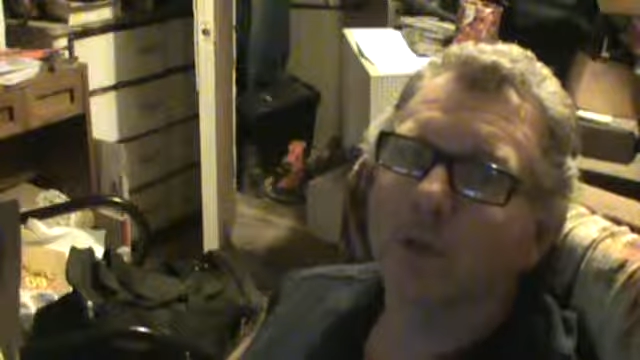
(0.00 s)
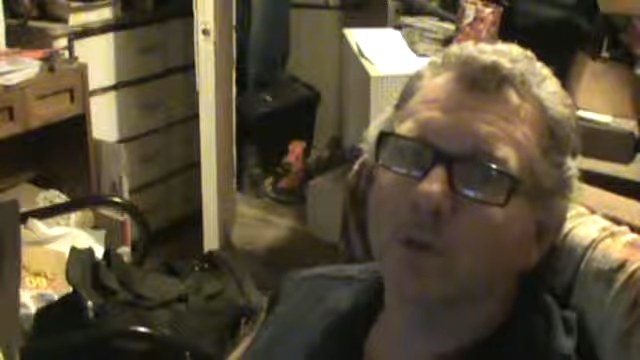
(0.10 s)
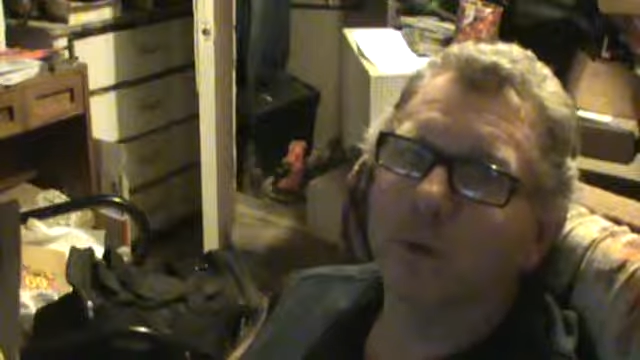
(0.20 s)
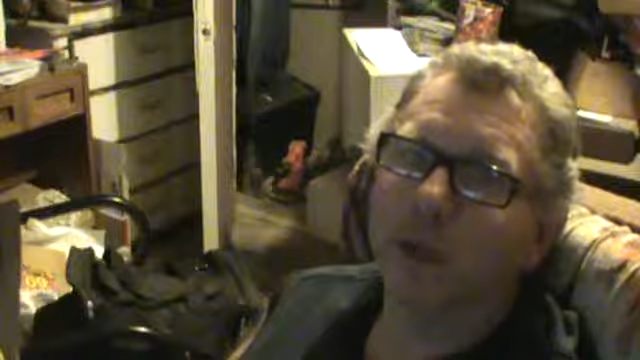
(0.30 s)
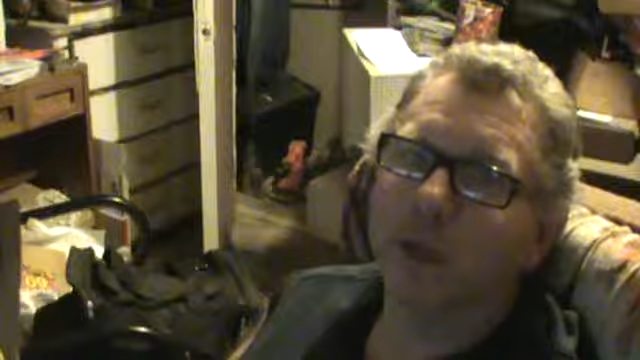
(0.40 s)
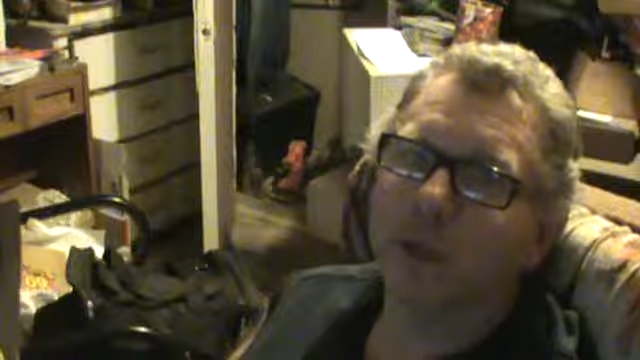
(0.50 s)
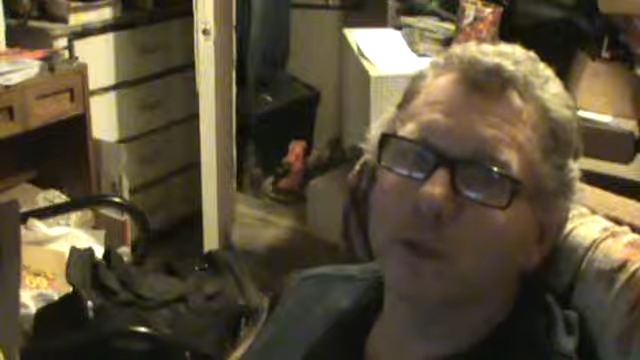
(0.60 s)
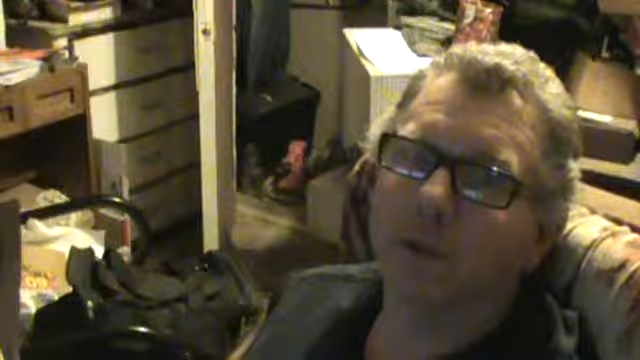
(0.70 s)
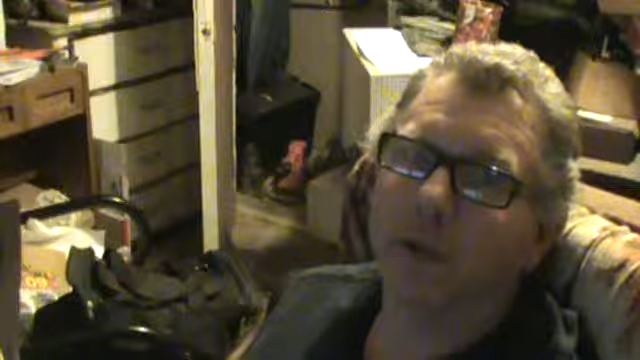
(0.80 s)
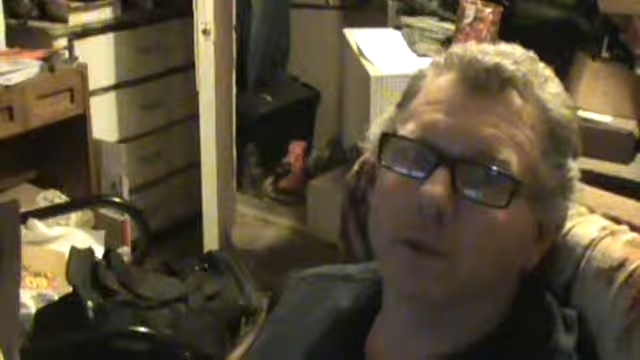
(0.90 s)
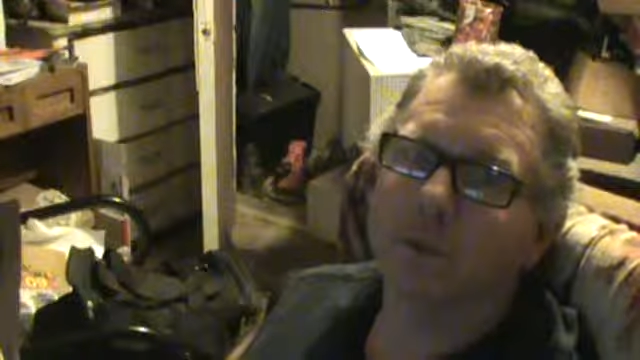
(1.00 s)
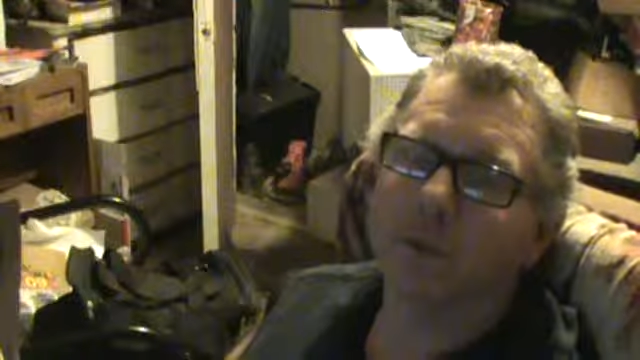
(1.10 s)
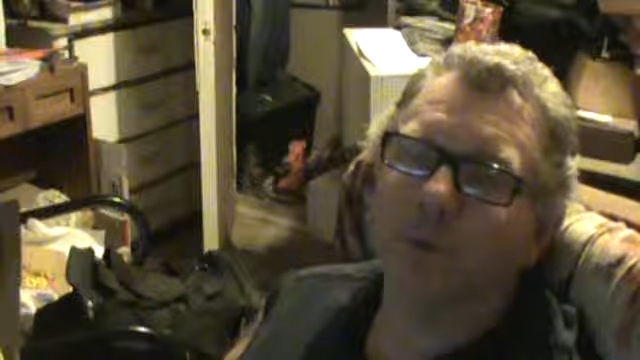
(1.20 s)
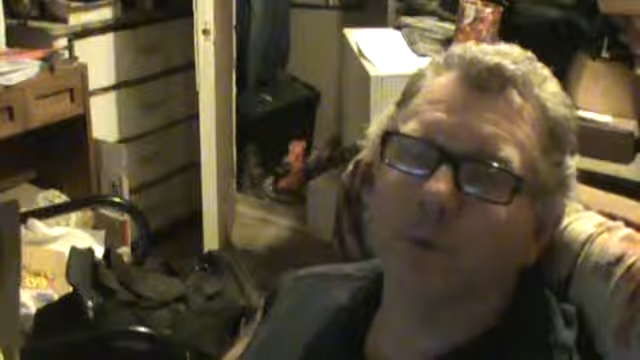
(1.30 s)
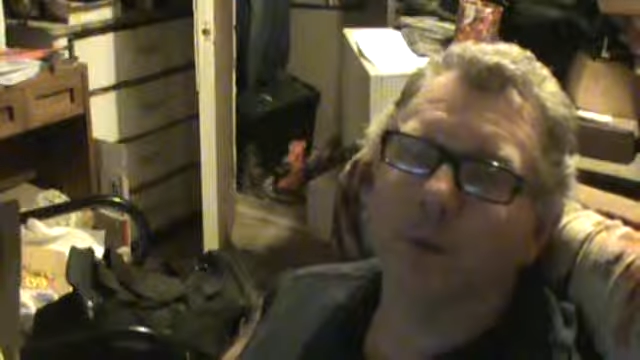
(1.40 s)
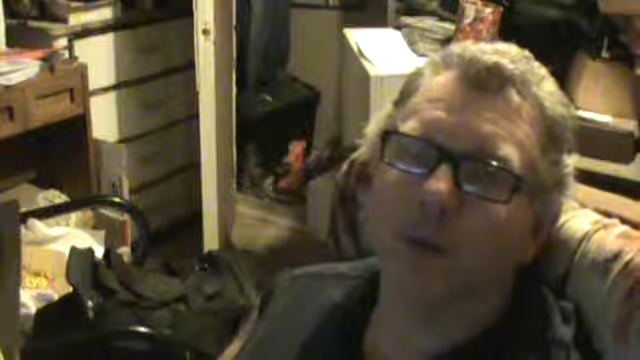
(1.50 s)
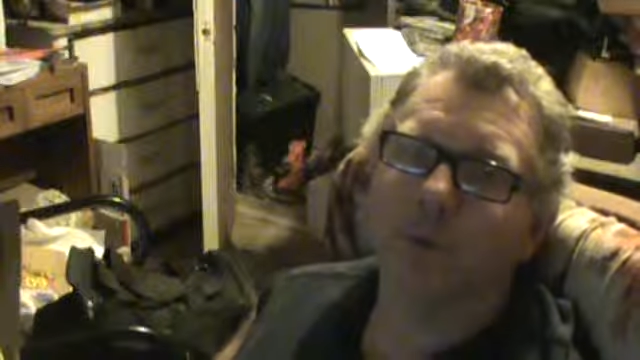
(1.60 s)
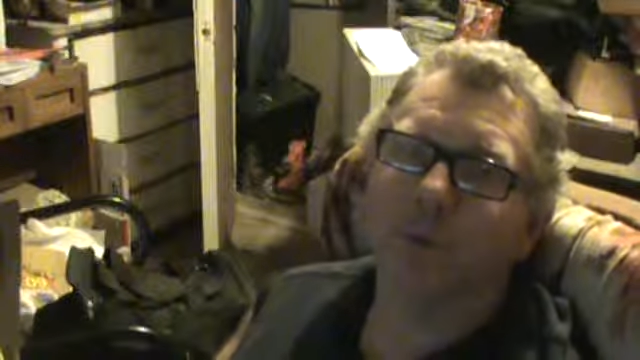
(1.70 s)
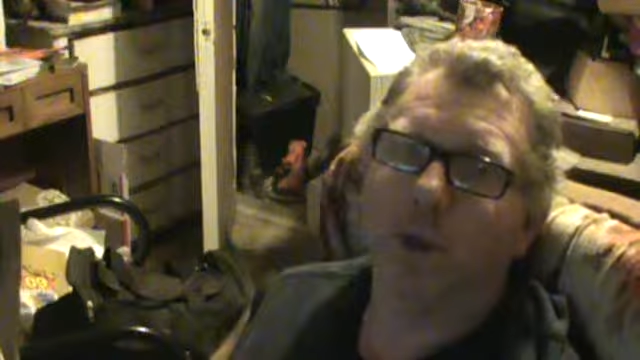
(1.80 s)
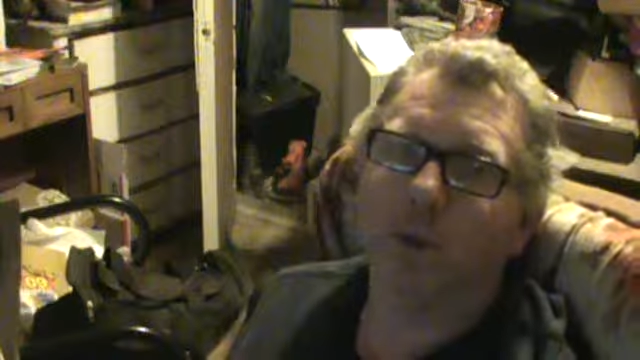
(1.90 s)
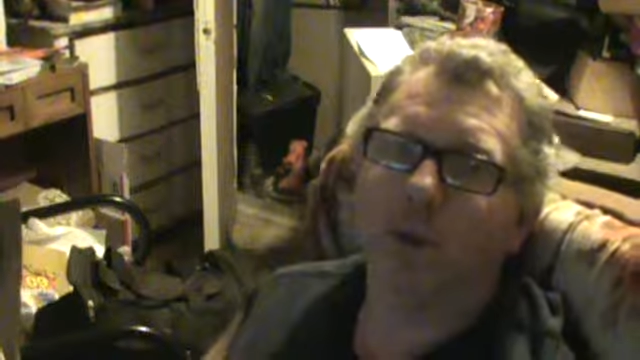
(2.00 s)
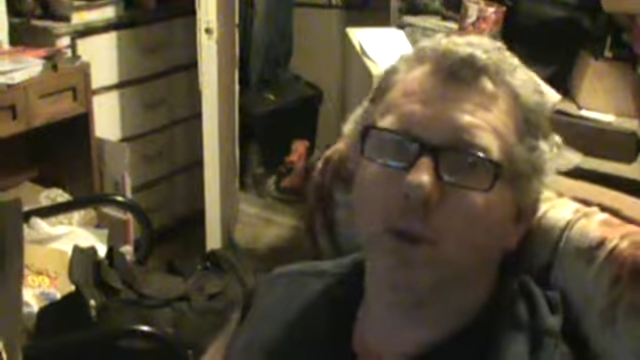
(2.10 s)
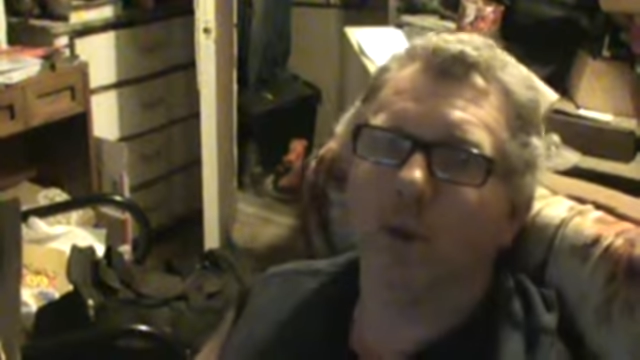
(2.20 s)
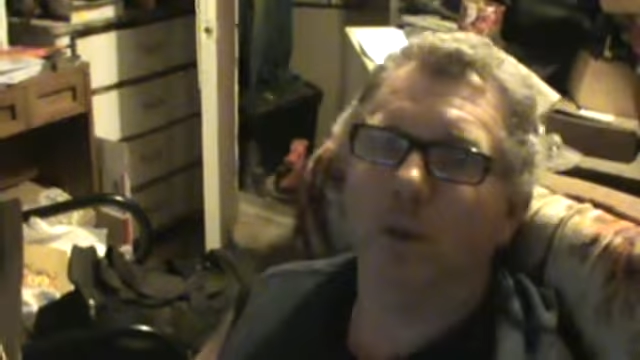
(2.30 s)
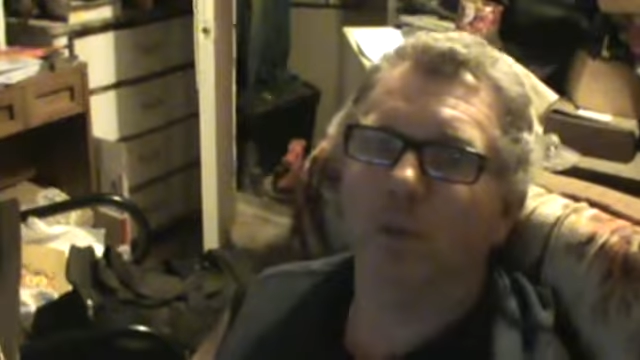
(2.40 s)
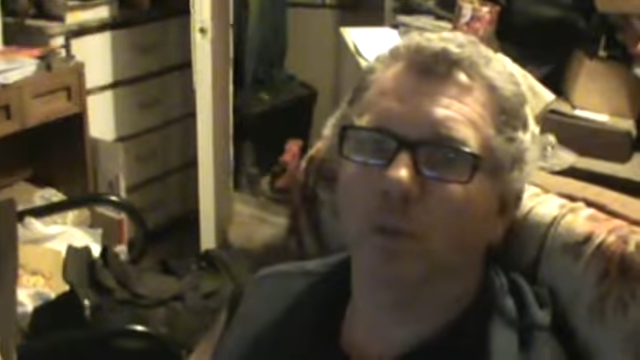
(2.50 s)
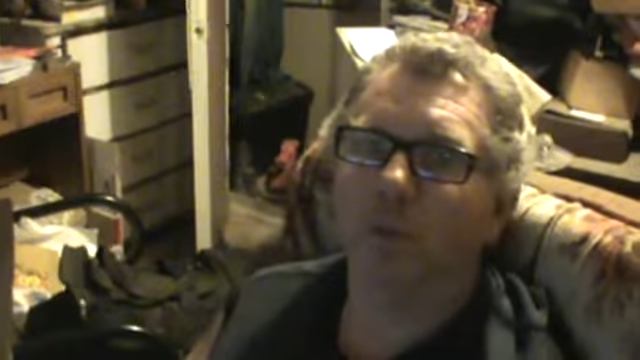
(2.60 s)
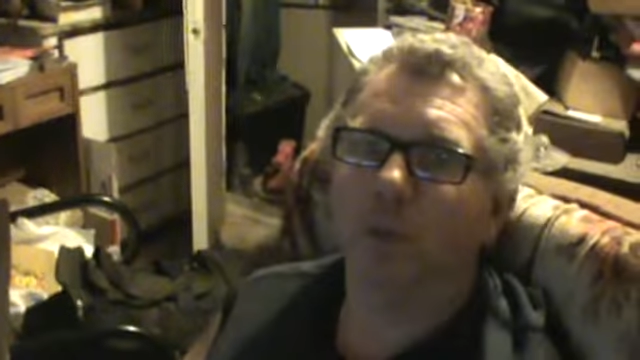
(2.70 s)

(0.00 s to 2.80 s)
drain it. After talking it over